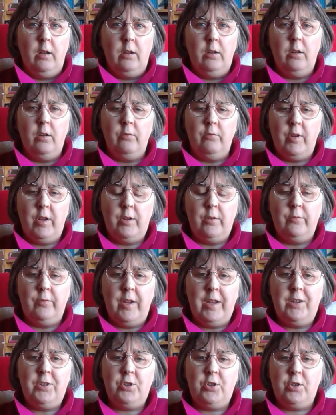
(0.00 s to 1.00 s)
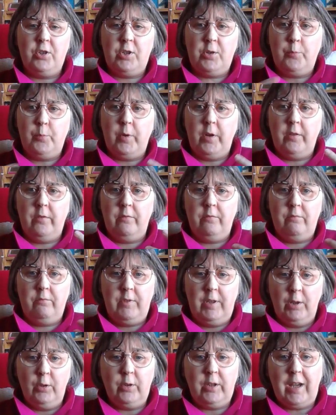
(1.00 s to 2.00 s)
not renovations, but
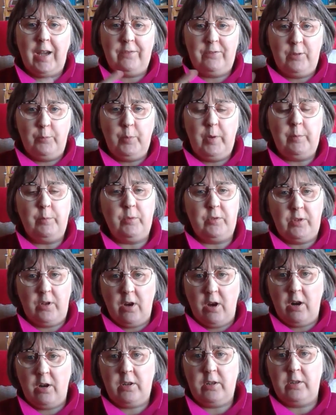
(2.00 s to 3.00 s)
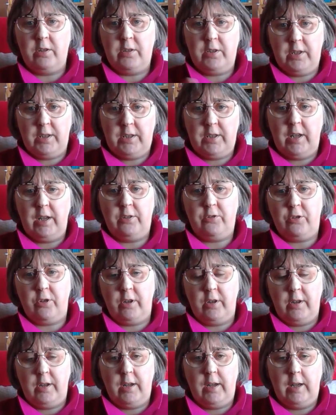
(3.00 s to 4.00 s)
they look after people's gardens,
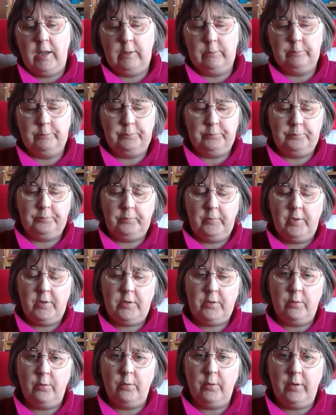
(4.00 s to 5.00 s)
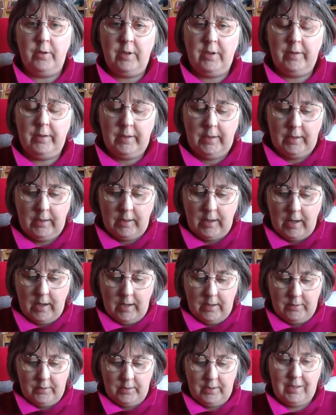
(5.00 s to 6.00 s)
etc. So
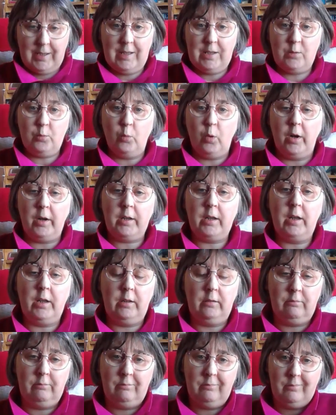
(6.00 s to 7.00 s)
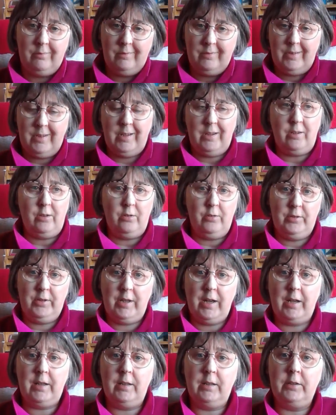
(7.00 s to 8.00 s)
he's working on
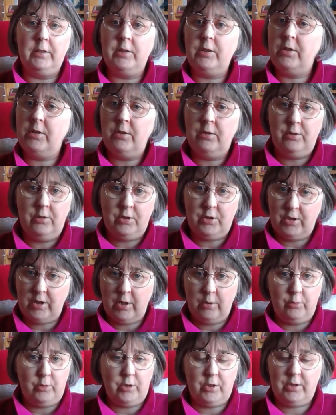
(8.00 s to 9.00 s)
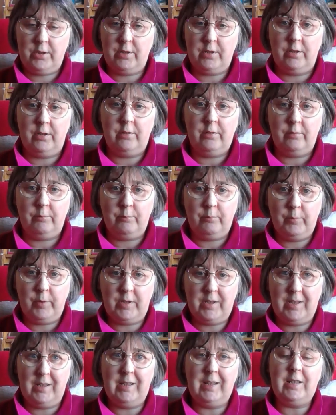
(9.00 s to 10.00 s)
the island just now,
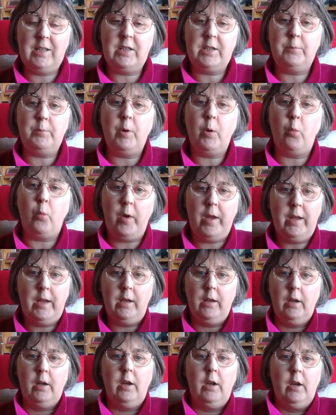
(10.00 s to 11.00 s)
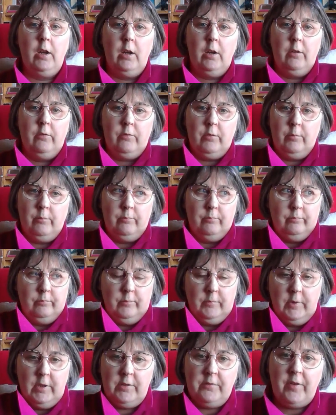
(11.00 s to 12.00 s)
because he needs to be away from
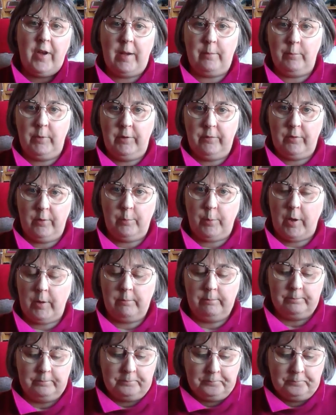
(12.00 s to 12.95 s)
his family for a bit.